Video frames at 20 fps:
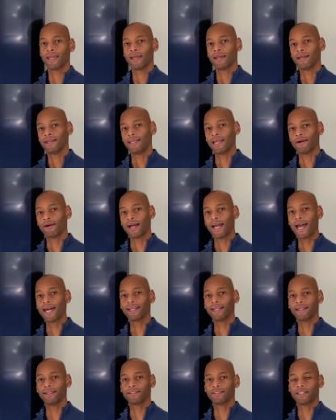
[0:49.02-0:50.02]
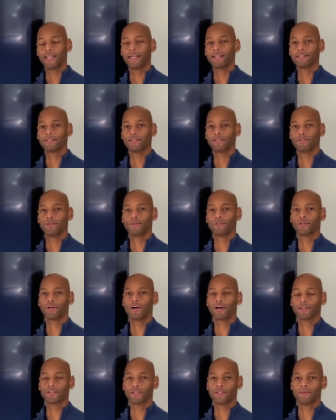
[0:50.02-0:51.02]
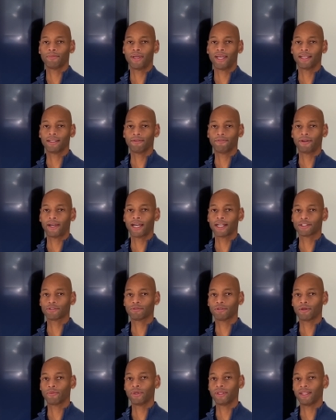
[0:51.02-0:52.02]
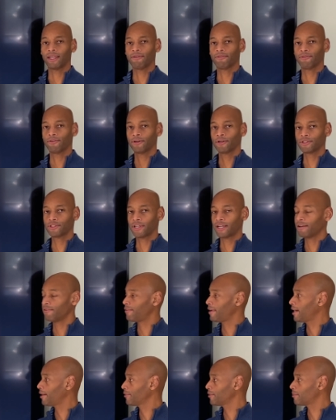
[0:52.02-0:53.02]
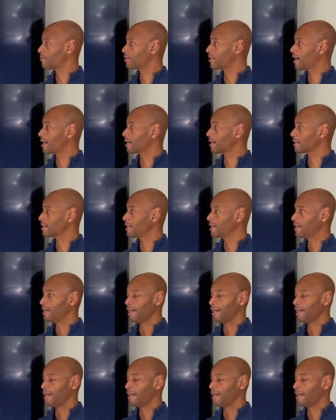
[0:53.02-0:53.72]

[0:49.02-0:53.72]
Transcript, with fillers: Now, I had a chance to talk to the manufacturer when they first unveiled the product,